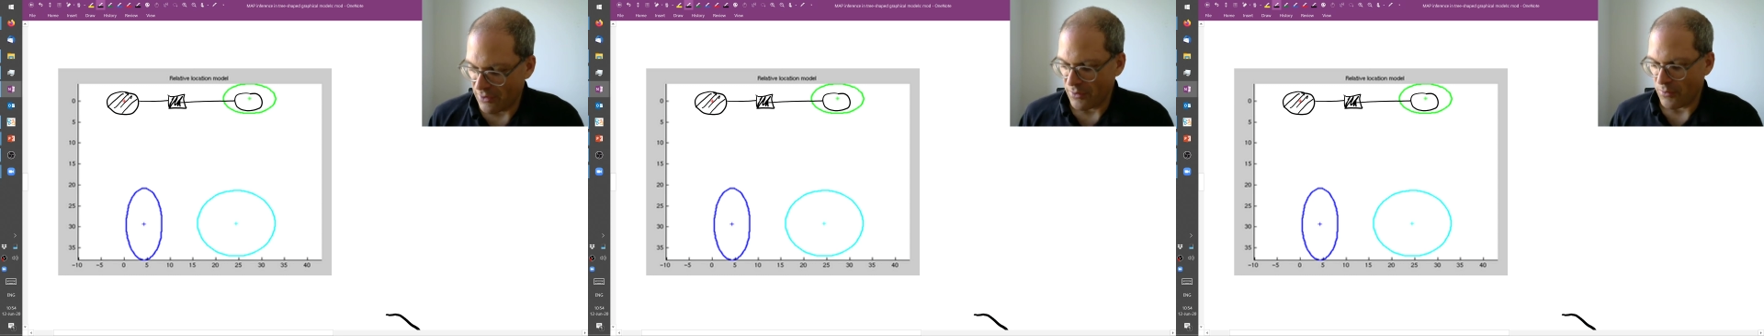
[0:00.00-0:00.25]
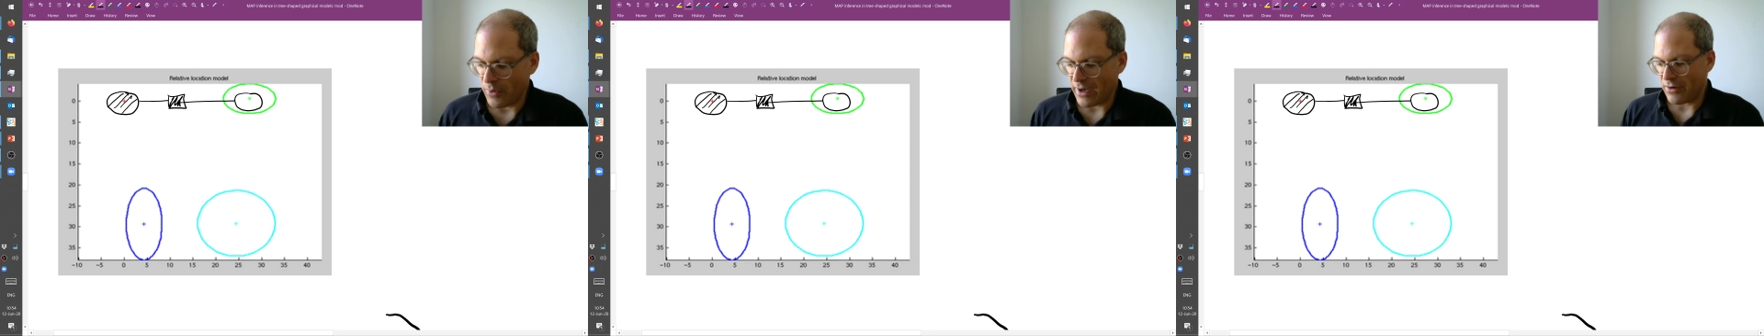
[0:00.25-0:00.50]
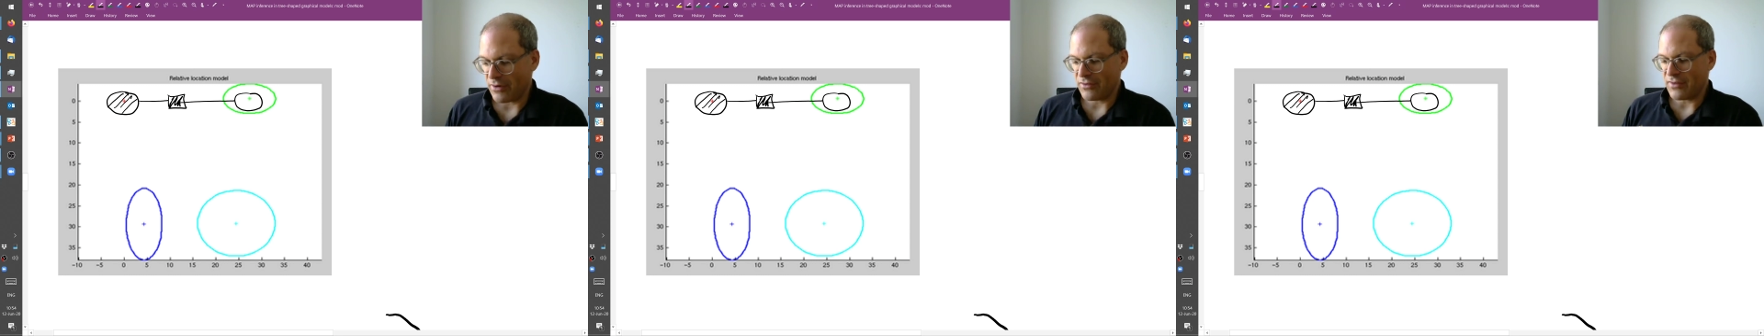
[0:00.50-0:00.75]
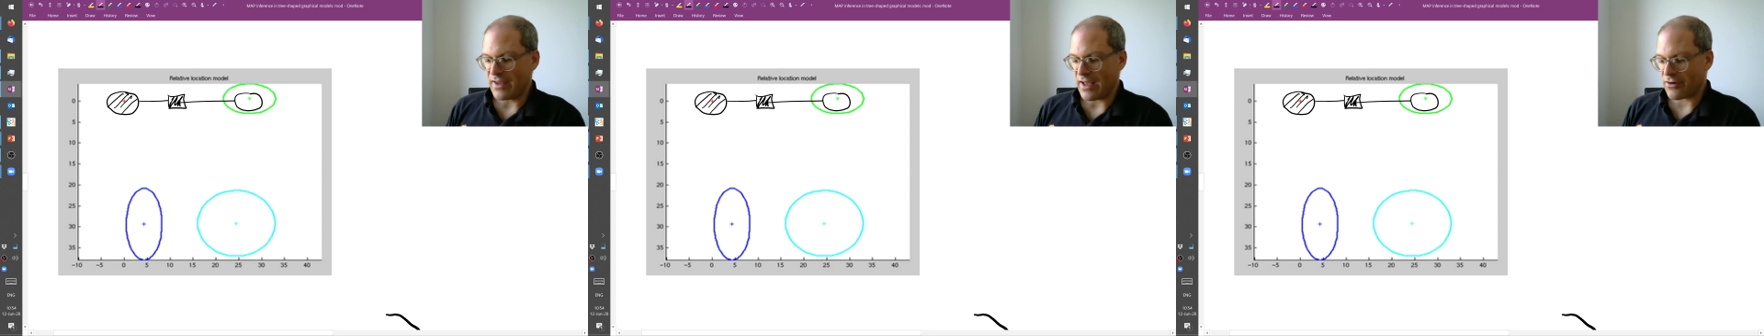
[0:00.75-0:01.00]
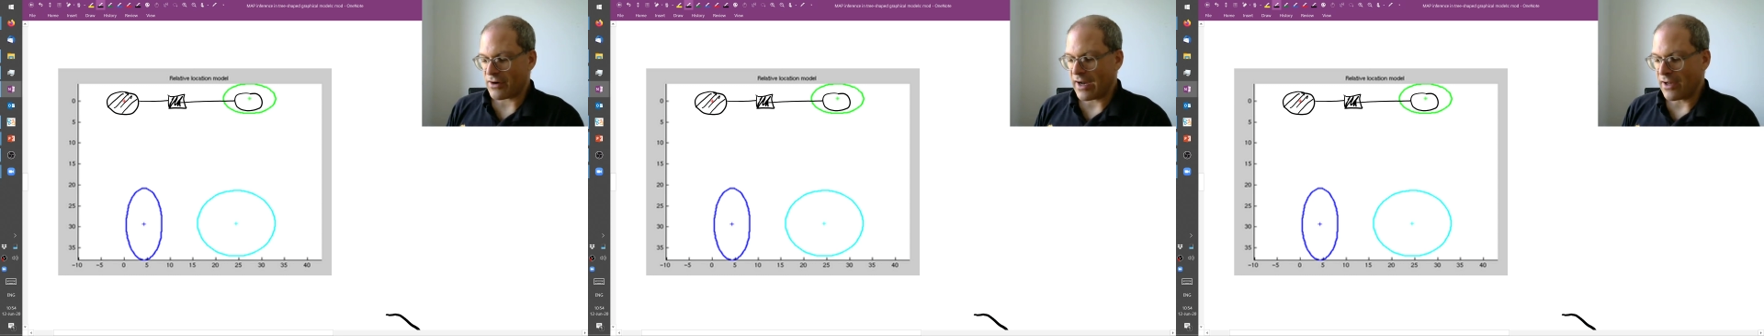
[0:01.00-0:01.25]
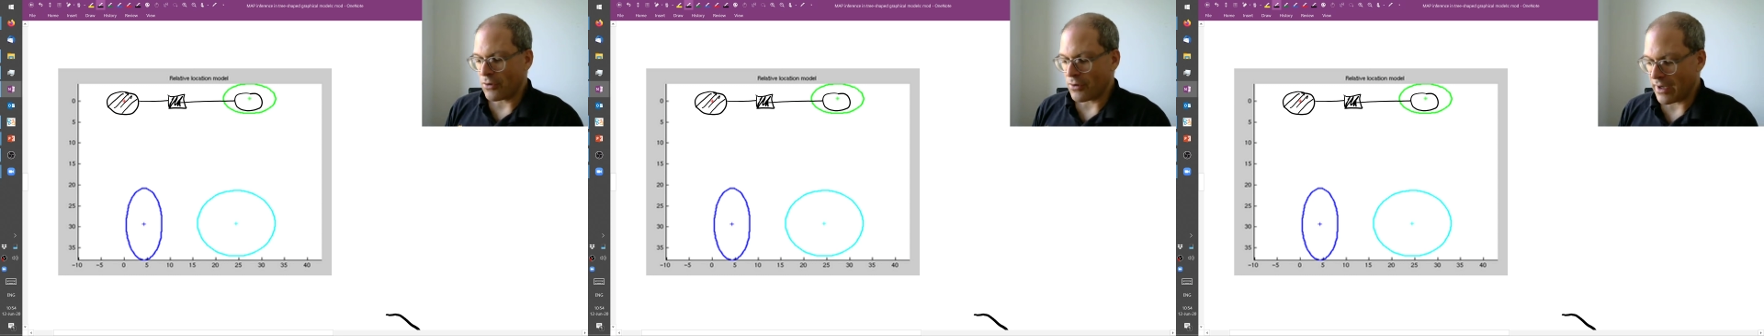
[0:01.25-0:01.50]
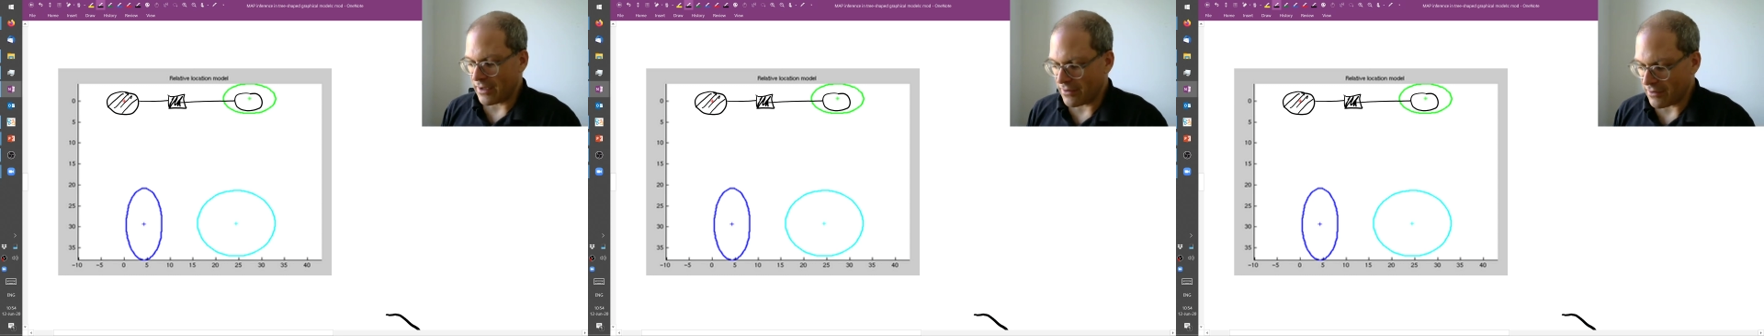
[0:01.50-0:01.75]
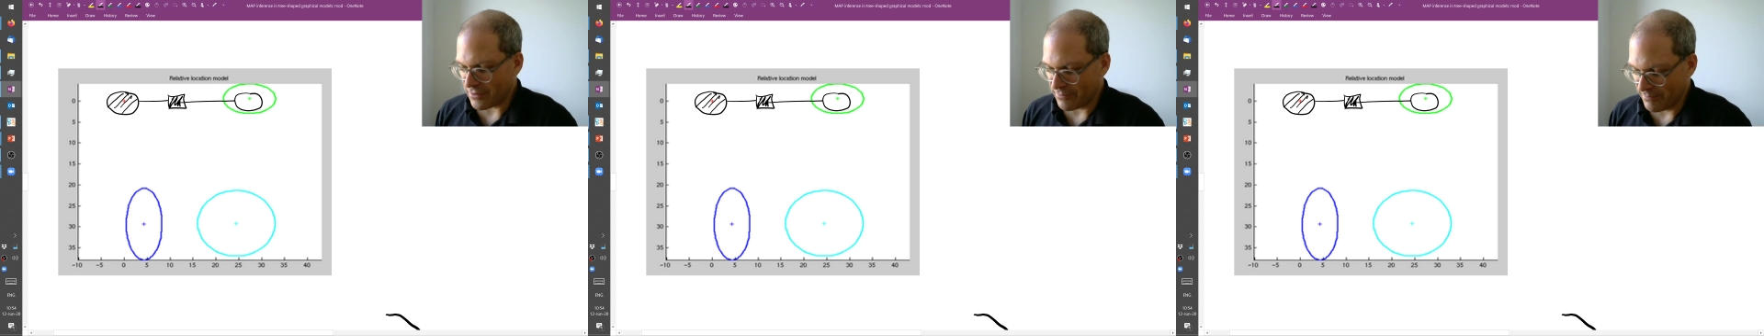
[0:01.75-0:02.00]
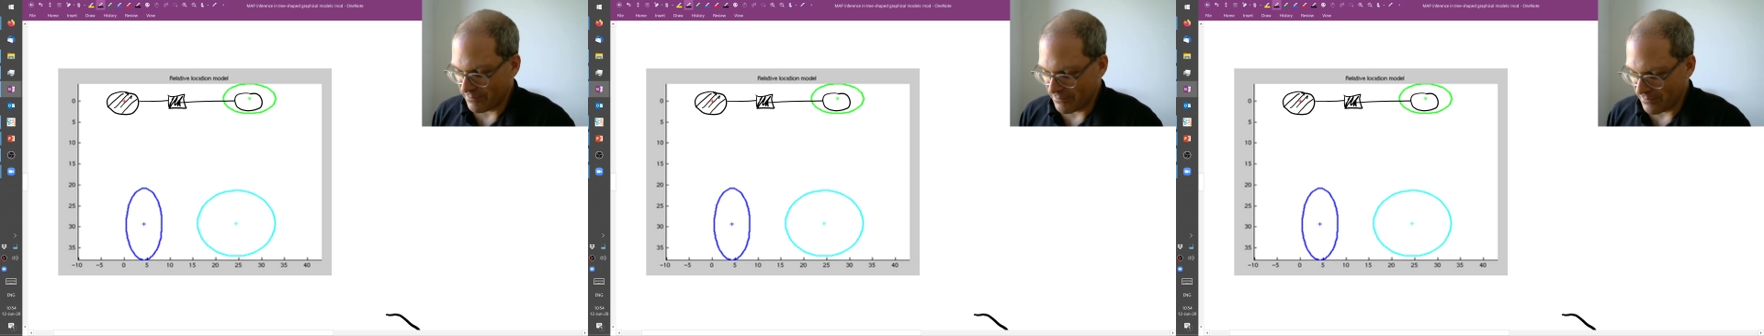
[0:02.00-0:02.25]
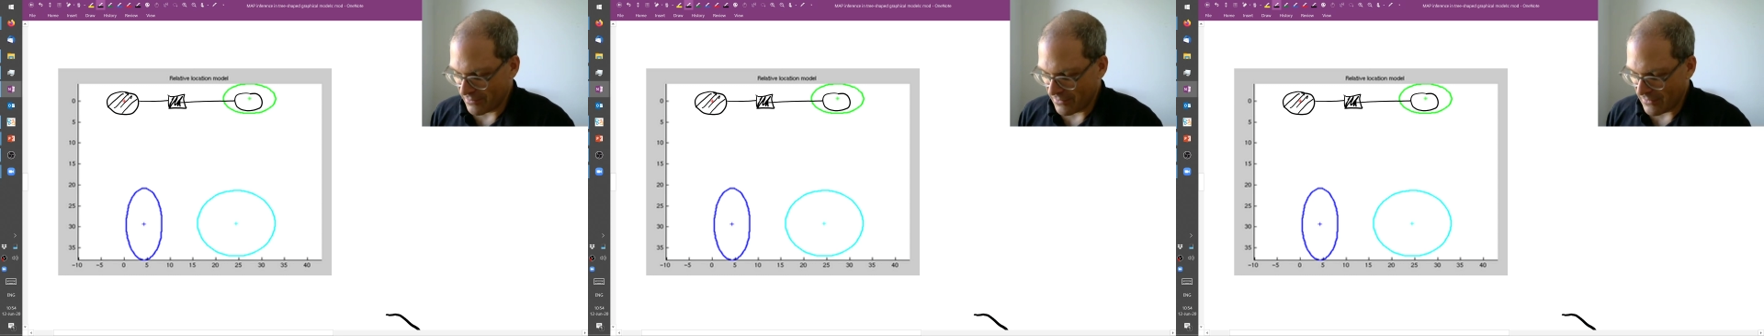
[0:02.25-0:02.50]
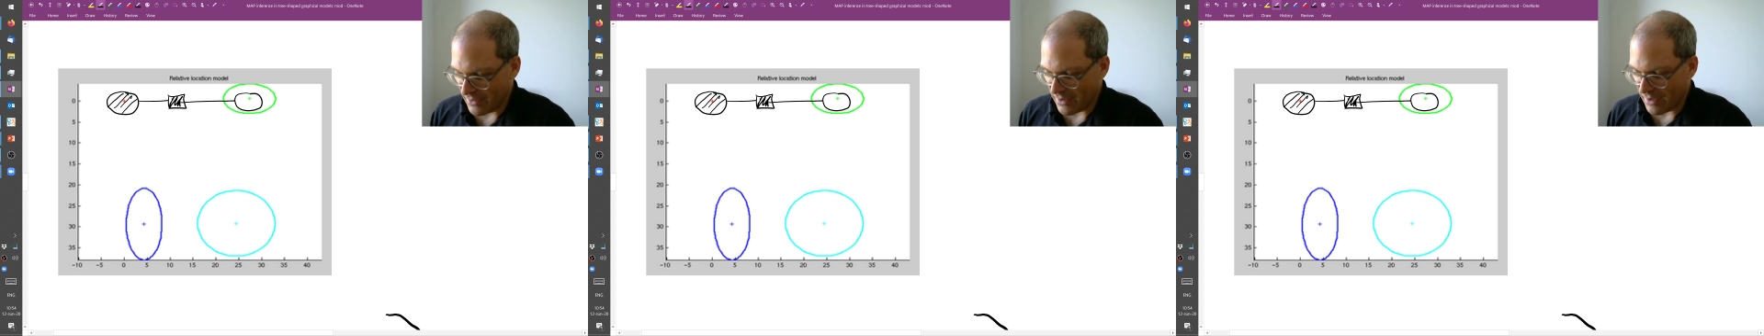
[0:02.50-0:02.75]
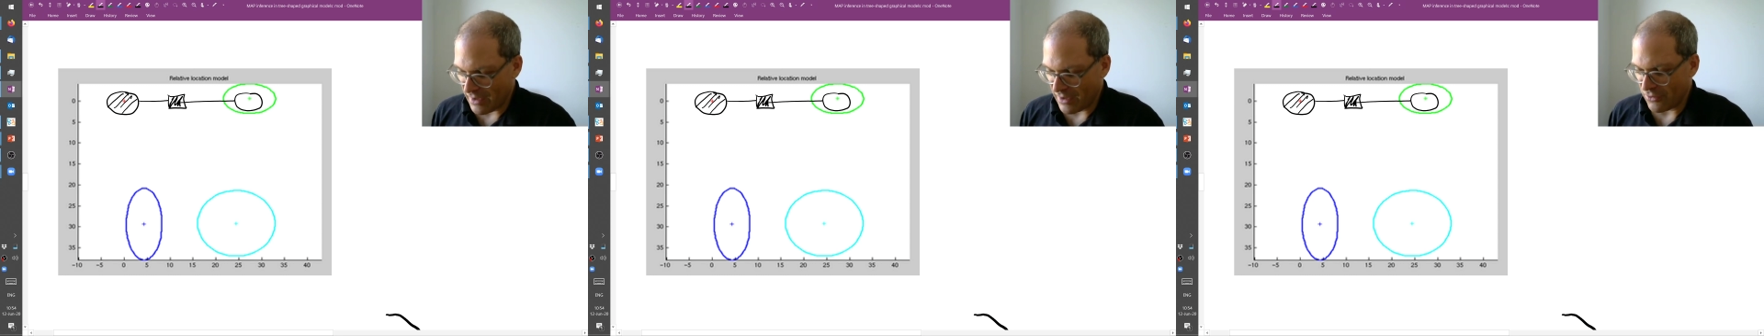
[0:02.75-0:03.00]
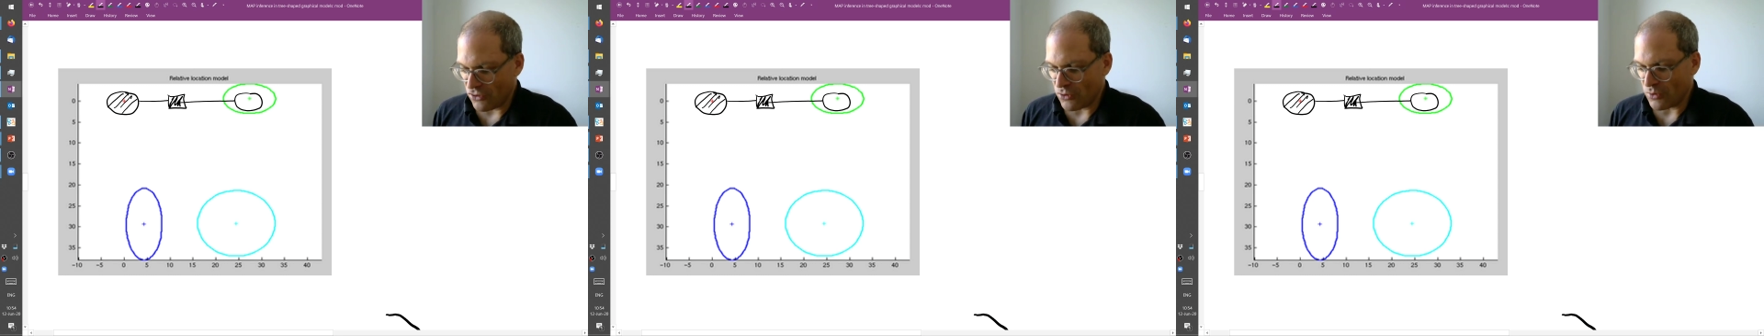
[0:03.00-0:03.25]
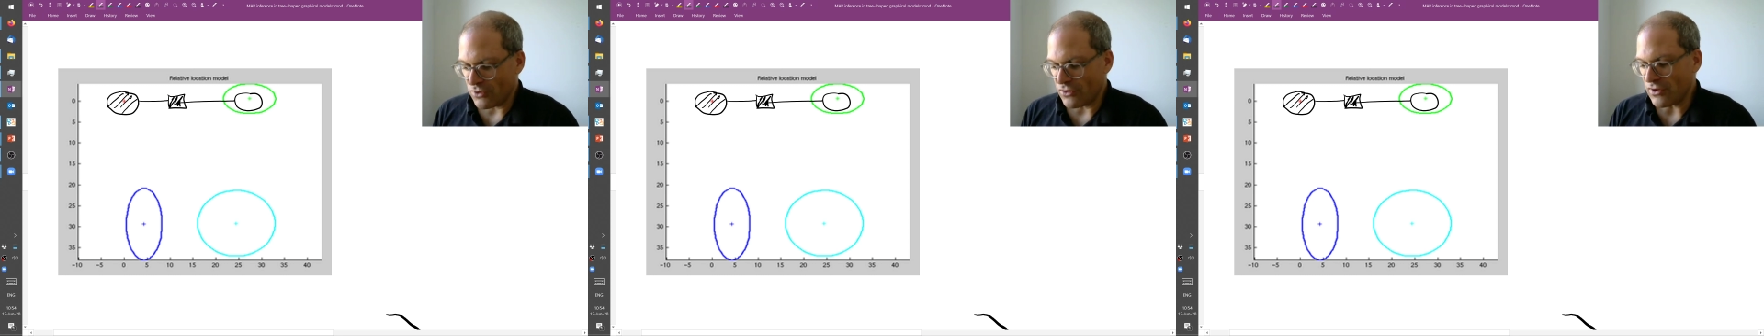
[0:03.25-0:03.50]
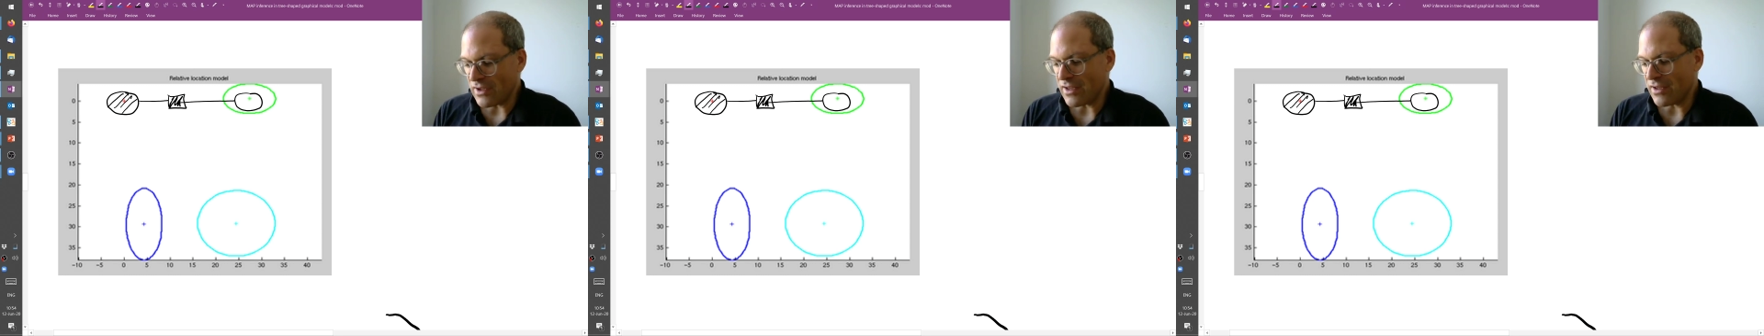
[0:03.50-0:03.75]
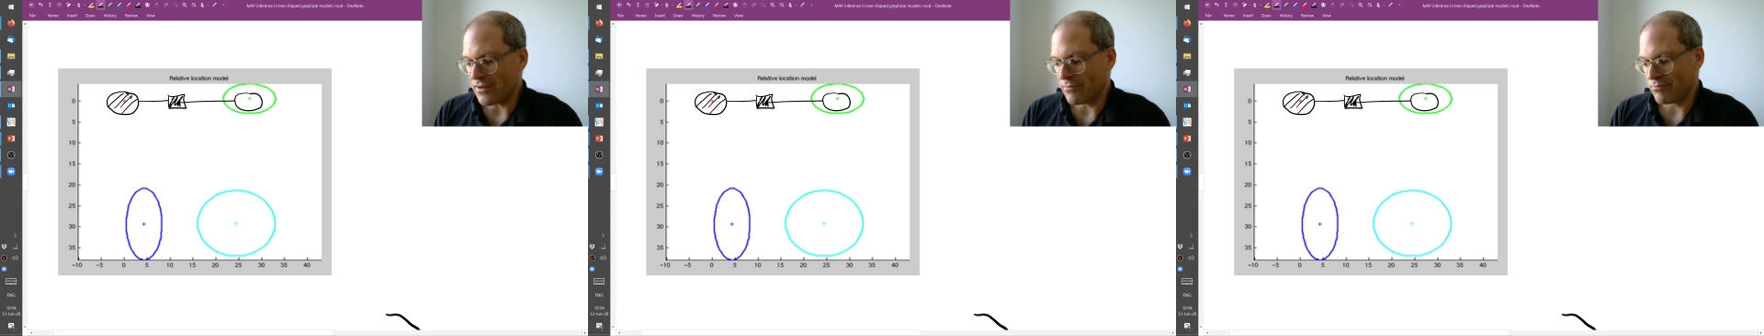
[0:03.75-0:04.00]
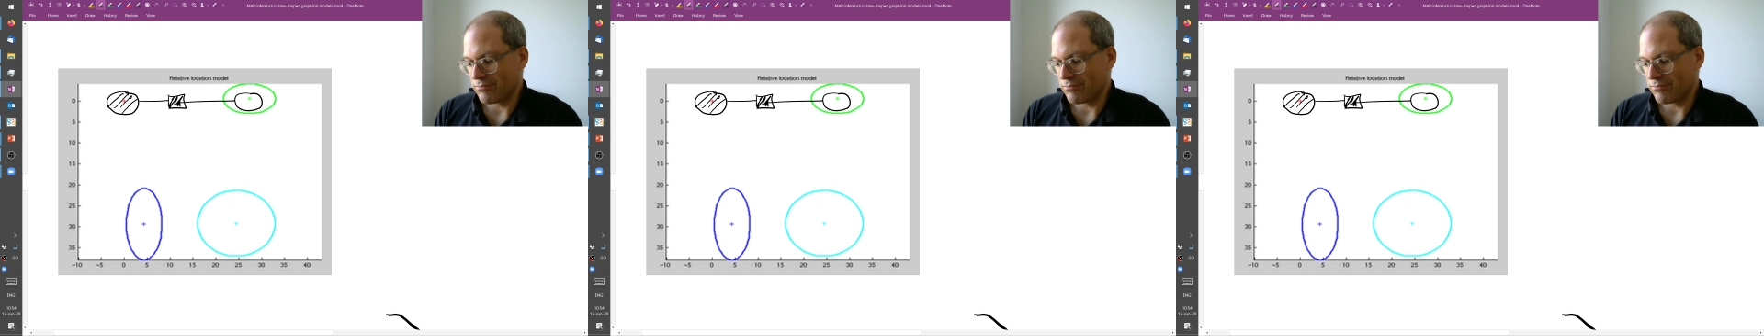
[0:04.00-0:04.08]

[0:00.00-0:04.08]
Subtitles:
where is the other eye located. And you see,